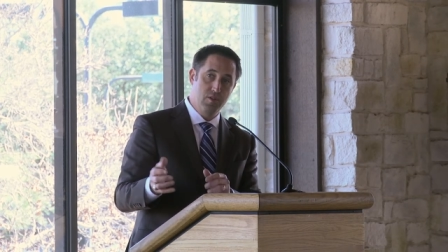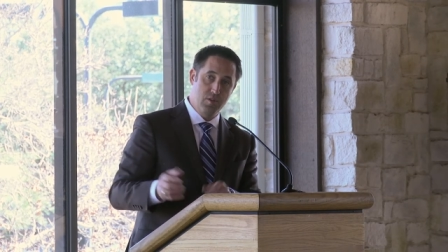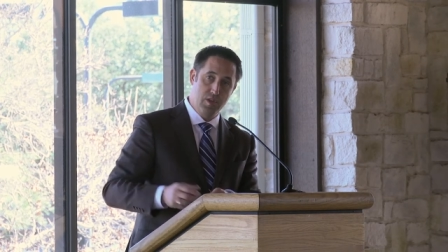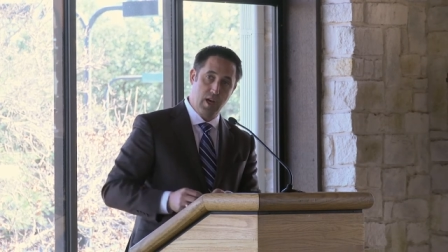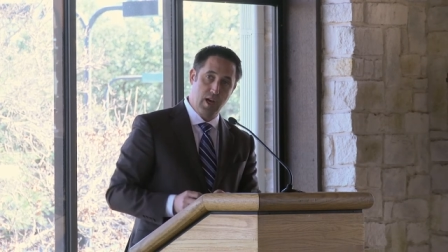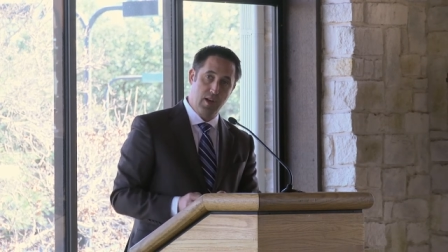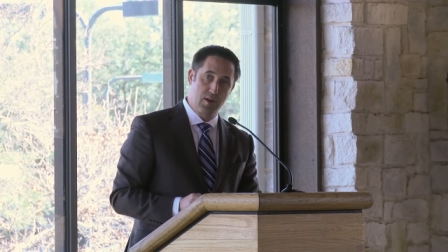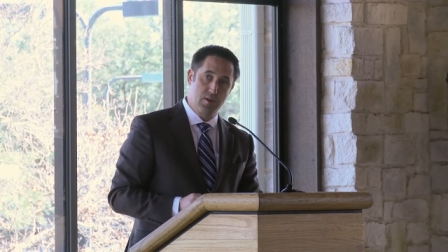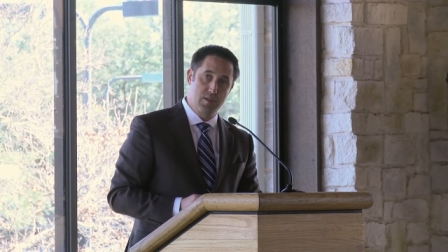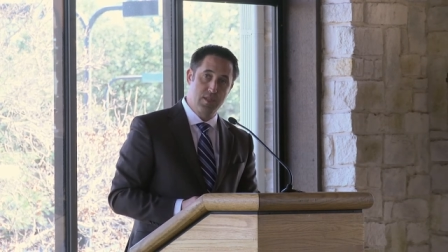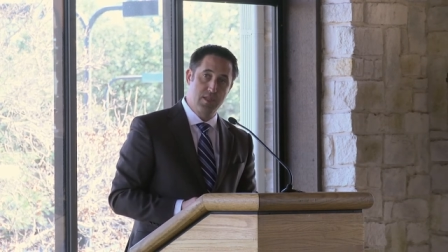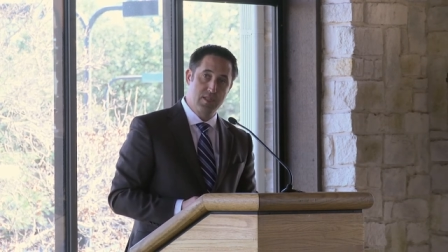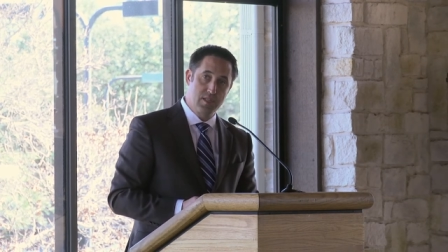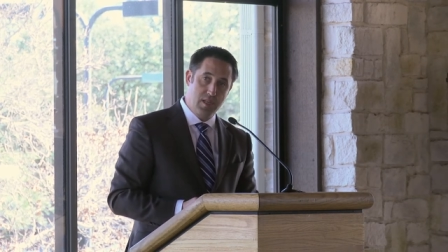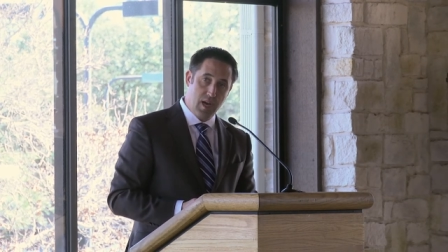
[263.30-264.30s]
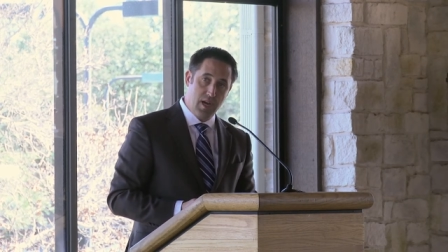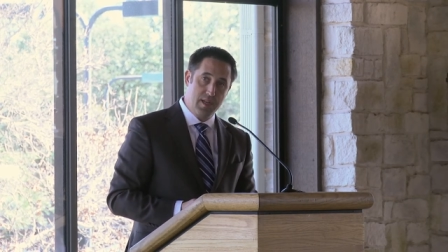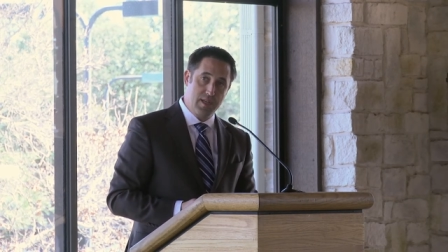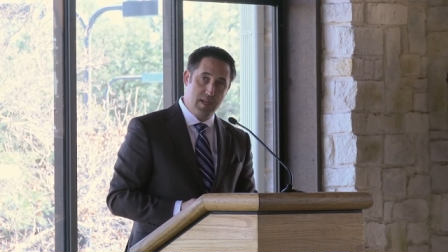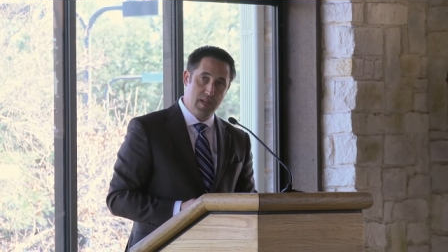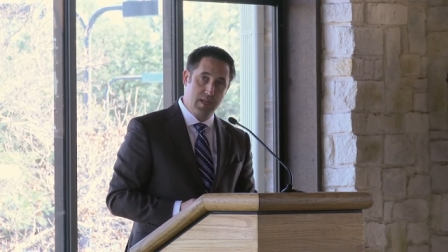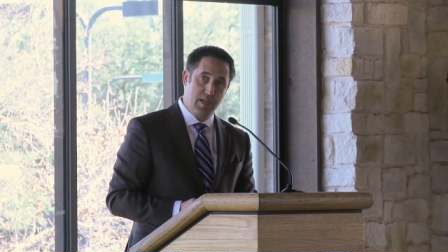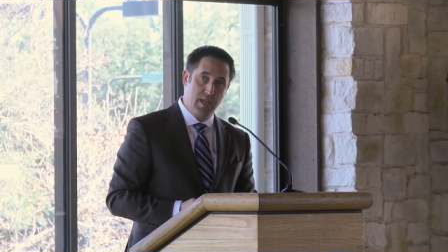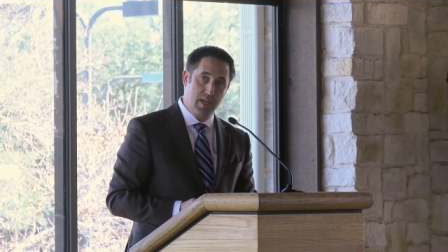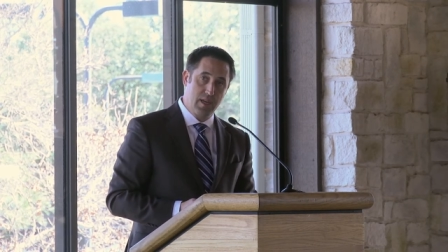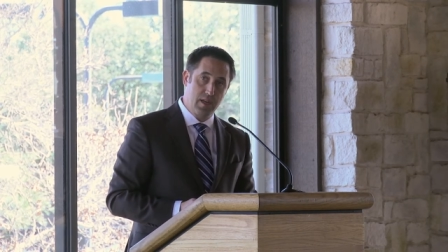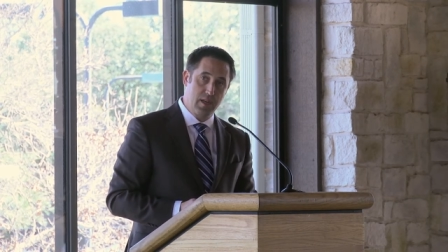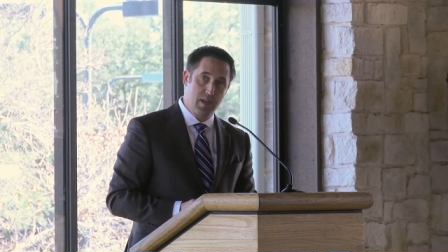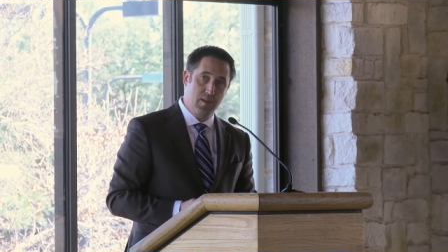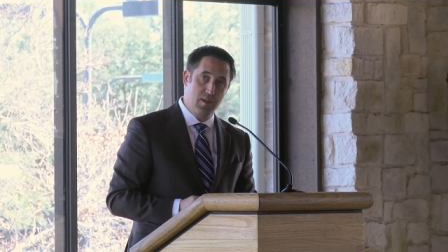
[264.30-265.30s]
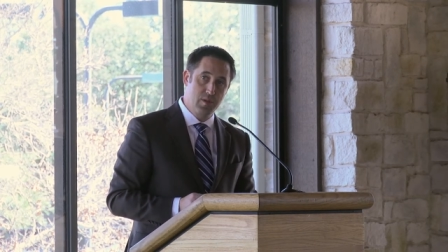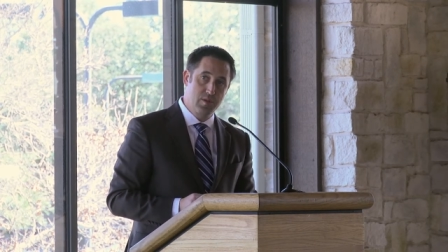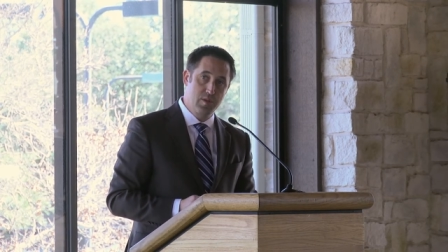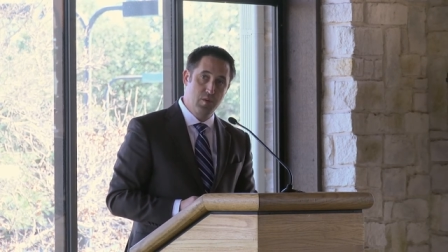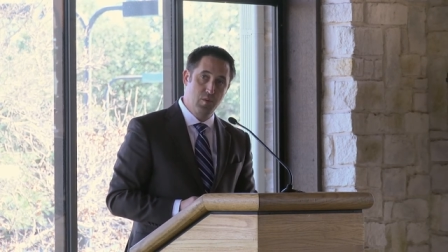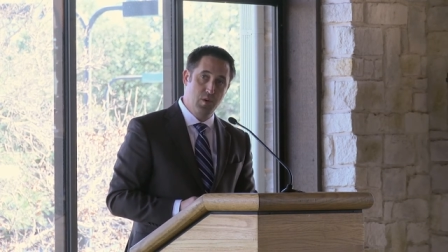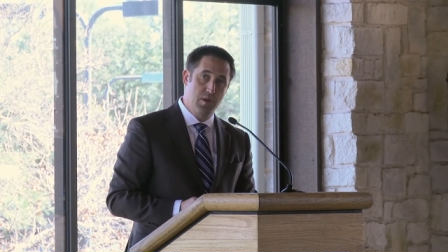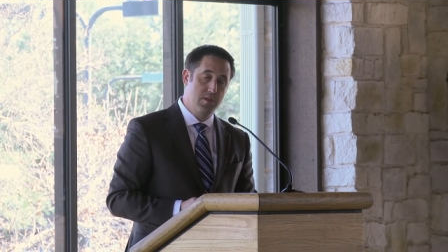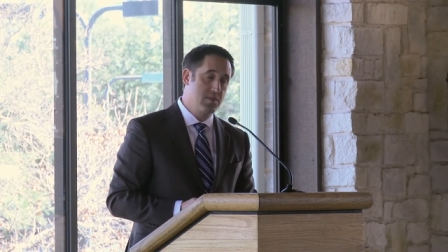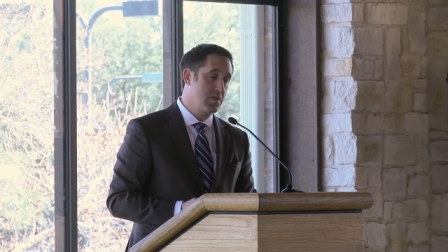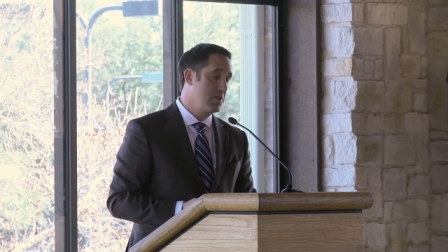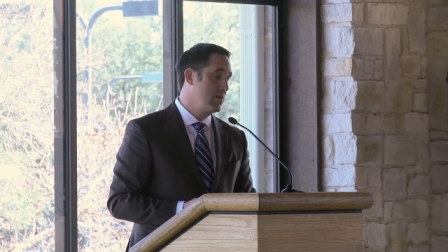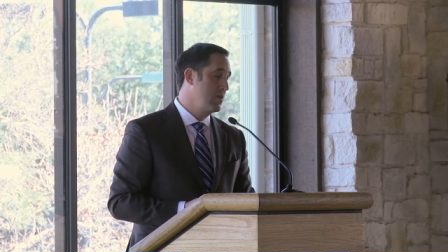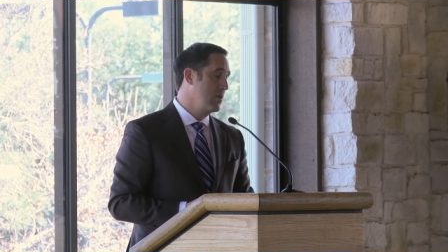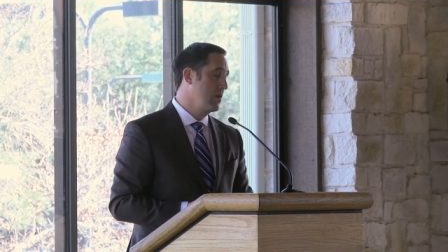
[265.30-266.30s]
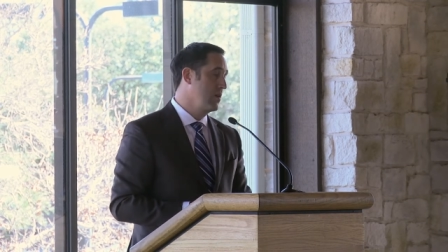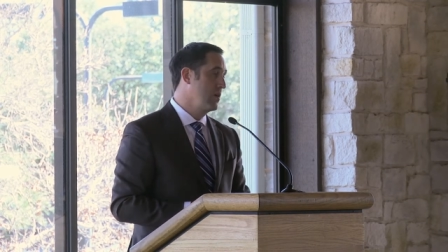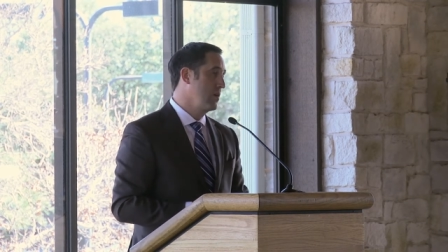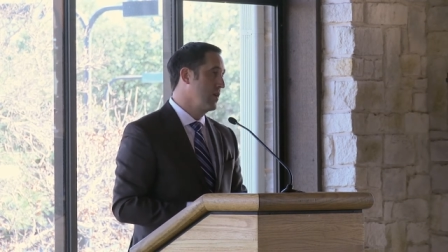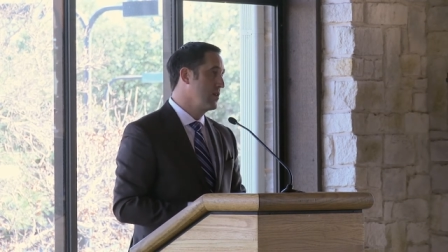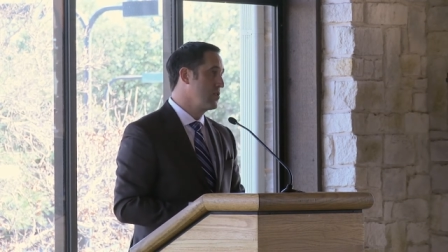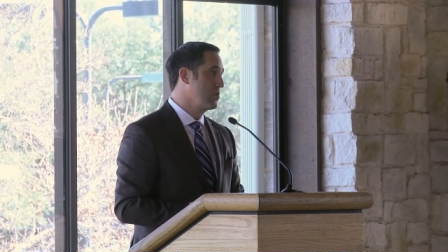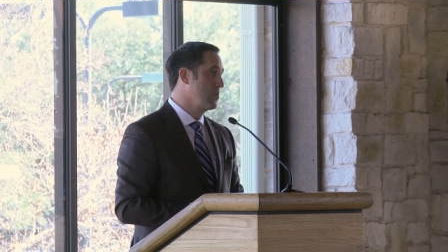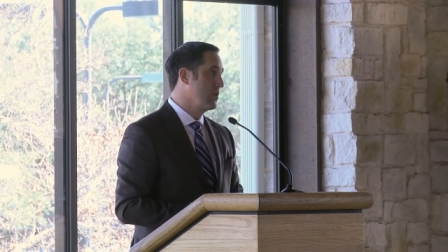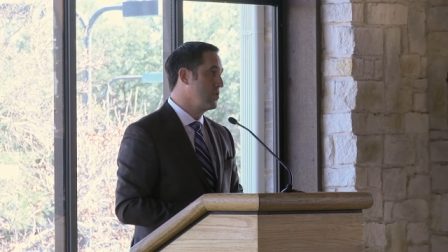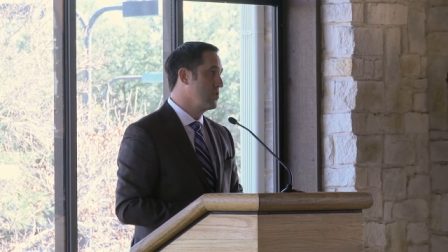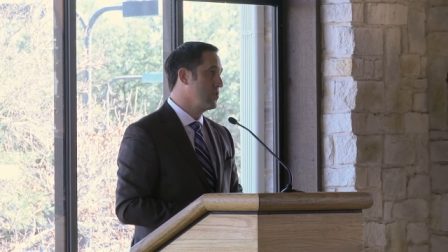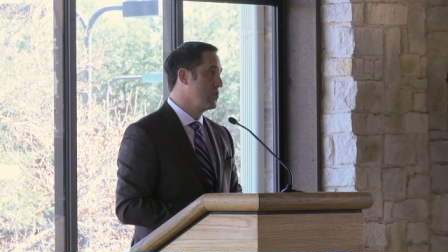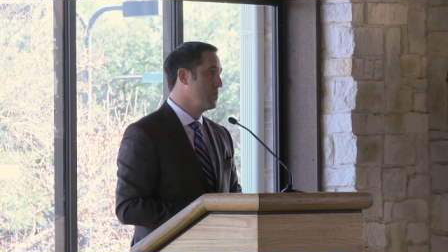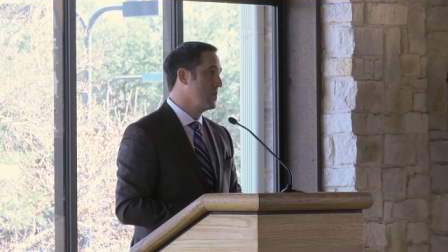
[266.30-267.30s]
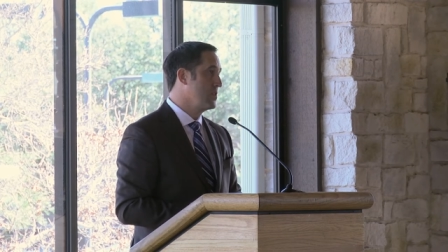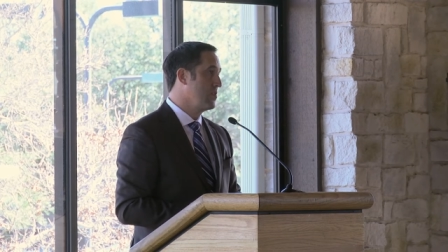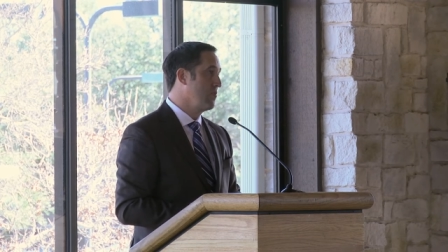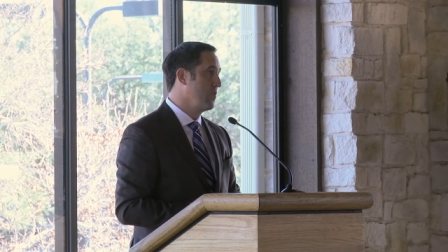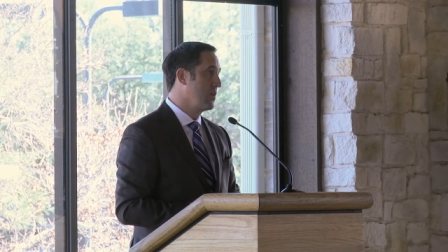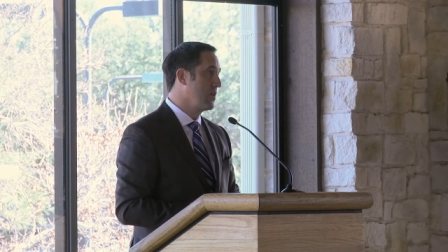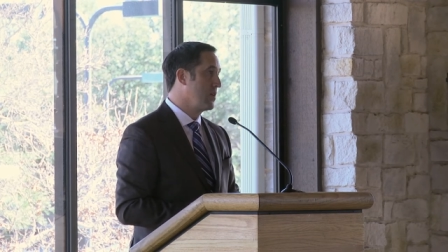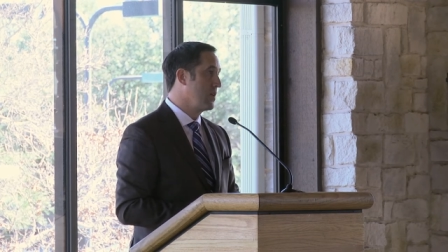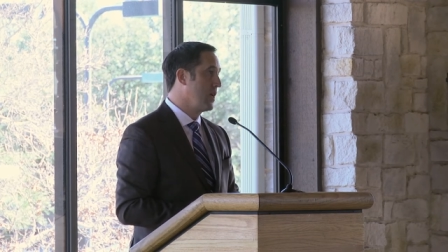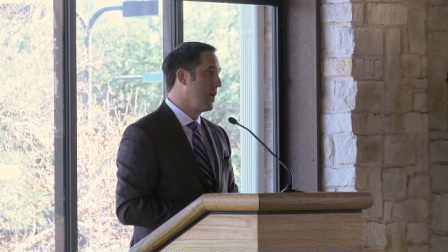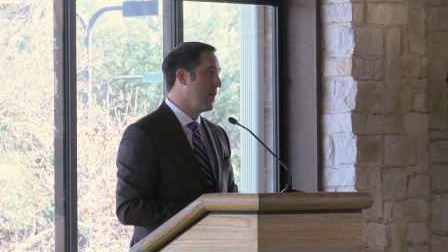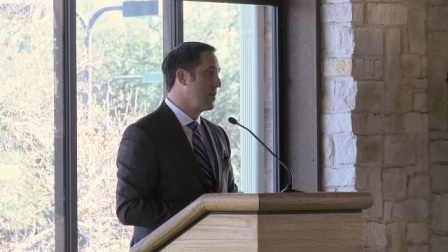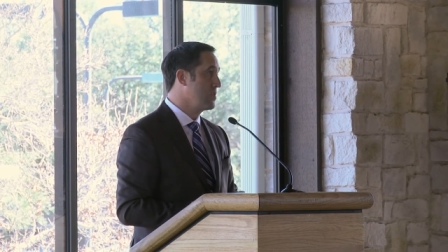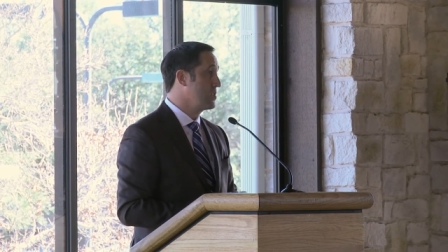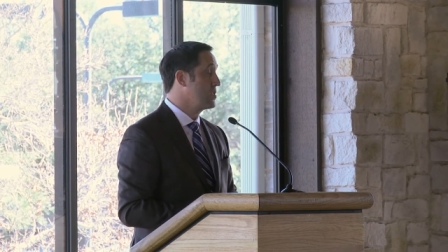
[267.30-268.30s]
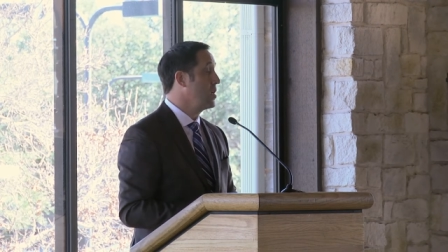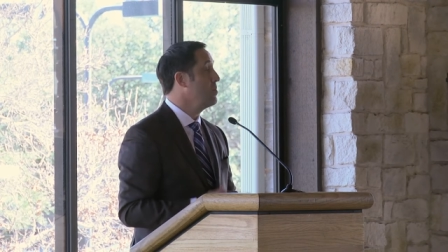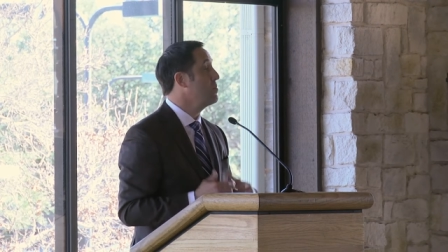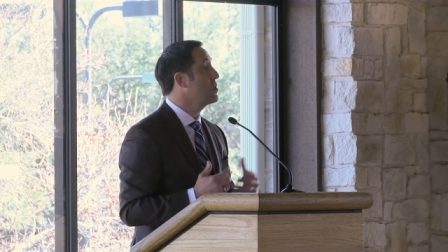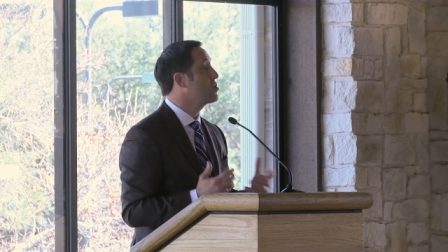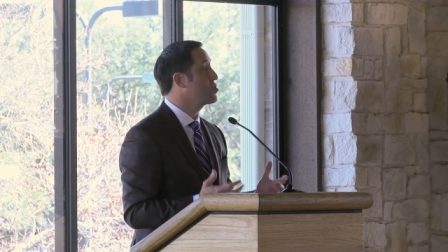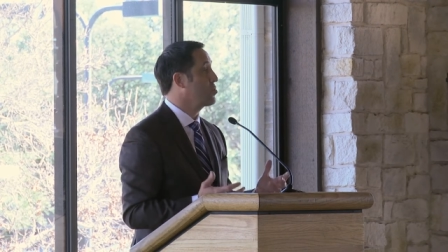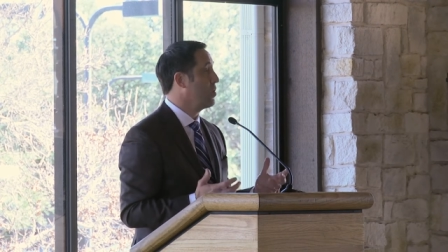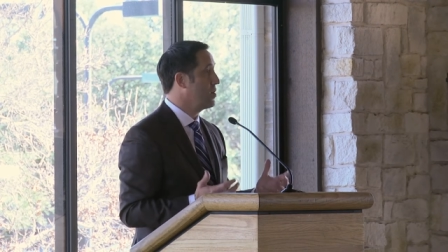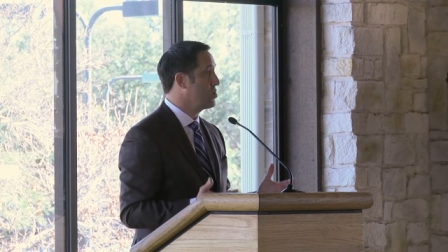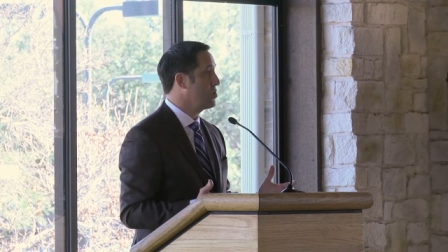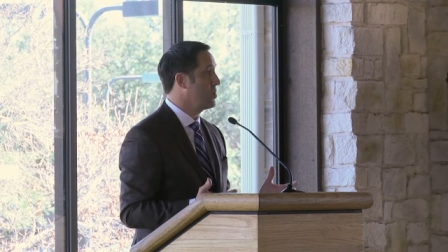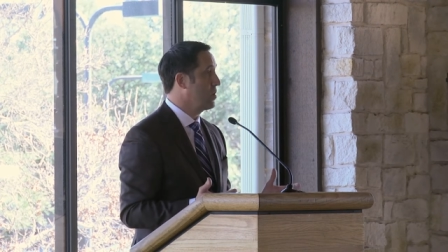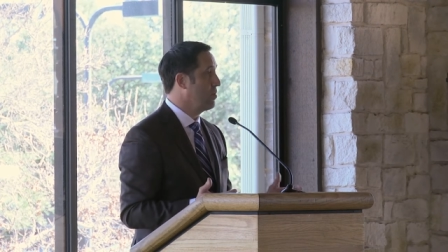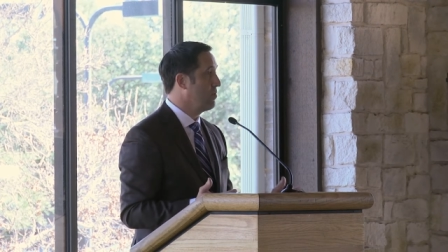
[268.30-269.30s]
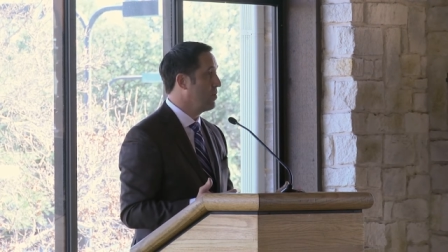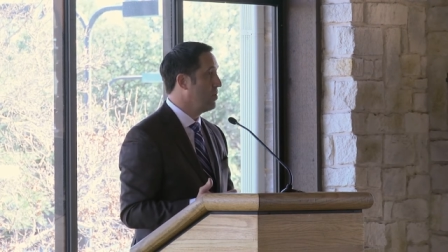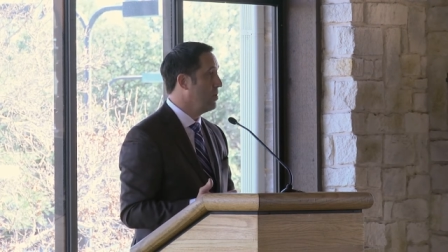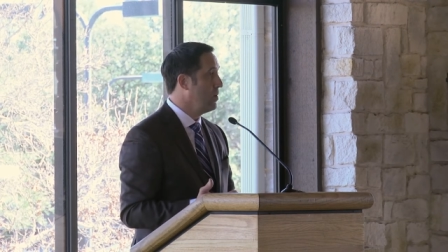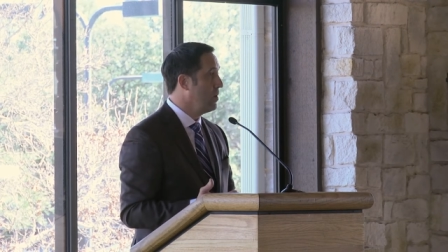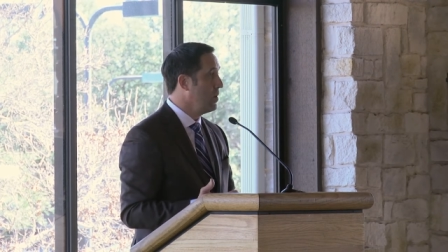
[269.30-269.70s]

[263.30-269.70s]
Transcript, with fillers: dollars that is not dedicated, and those are the ones that the legislature specifically has some discretion over.